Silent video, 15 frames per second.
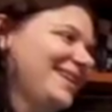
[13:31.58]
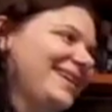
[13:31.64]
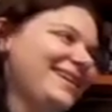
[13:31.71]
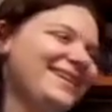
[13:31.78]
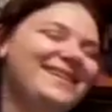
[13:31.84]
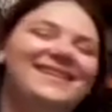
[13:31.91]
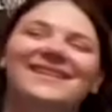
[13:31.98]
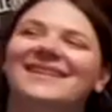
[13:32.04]

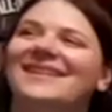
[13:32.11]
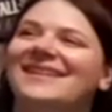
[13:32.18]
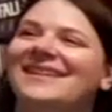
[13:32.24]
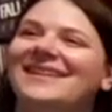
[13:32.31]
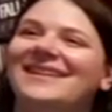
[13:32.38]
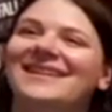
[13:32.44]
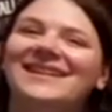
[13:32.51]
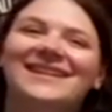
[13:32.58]

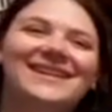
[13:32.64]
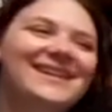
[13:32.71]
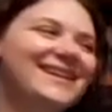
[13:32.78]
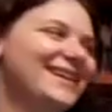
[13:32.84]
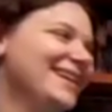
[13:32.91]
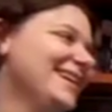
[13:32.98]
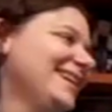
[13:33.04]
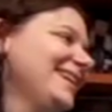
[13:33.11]

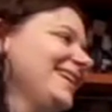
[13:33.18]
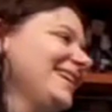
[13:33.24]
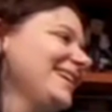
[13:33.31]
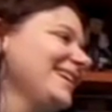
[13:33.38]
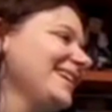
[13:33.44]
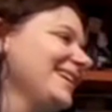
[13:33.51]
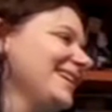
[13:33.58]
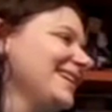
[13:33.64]

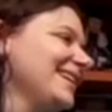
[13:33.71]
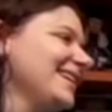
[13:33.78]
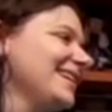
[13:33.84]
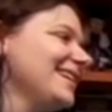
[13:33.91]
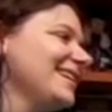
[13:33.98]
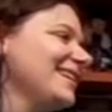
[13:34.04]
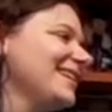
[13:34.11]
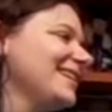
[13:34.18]

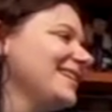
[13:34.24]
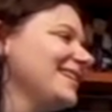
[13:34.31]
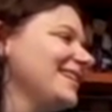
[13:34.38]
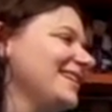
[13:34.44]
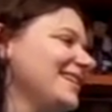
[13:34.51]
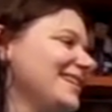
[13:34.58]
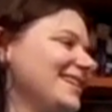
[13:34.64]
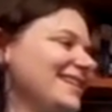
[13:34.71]

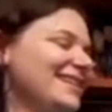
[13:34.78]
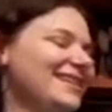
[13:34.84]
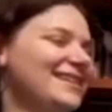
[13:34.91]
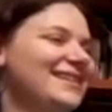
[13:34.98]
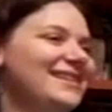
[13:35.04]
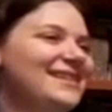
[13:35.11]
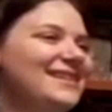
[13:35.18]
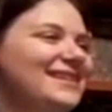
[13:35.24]

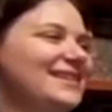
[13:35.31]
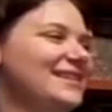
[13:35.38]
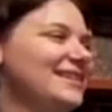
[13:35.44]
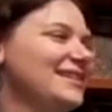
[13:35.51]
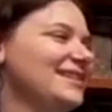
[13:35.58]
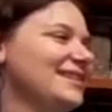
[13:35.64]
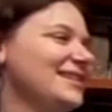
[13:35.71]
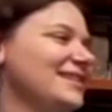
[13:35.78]

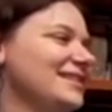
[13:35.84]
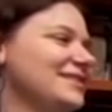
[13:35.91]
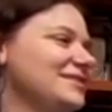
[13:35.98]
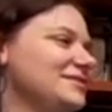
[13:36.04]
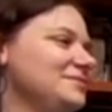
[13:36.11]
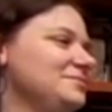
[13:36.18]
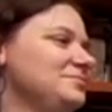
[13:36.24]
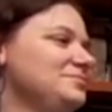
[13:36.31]

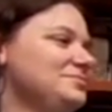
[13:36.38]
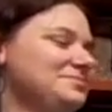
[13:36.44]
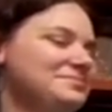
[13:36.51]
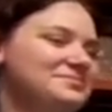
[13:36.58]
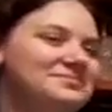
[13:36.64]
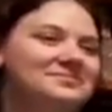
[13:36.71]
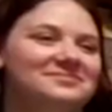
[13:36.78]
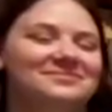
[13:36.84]

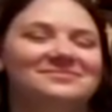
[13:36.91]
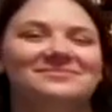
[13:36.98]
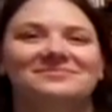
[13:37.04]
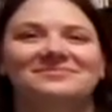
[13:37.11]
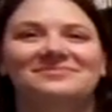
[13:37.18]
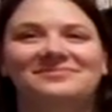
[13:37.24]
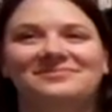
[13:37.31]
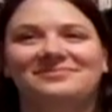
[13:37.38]

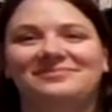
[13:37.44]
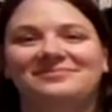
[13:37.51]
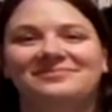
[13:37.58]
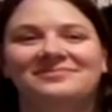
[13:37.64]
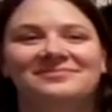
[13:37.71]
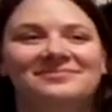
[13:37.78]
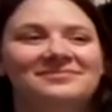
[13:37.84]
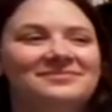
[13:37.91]

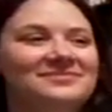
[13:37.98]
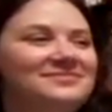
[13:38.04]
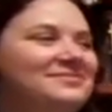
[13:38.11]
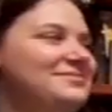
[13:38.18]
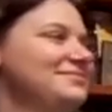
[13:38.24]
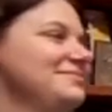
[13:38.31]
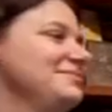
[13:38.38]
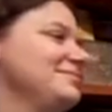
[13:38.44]

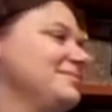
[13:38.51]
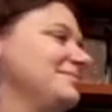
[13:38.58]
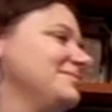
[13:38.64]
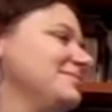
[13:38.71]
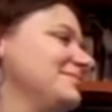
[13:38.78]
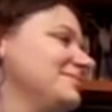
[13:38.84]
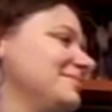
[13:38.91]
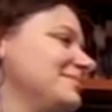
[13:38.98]

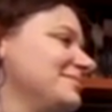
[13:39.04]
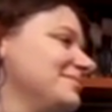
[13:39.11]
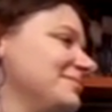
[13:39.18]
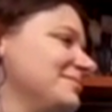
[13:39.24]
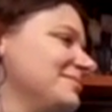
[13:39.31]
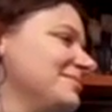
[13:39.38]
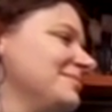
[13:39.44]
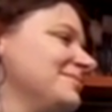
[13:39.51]
(silent)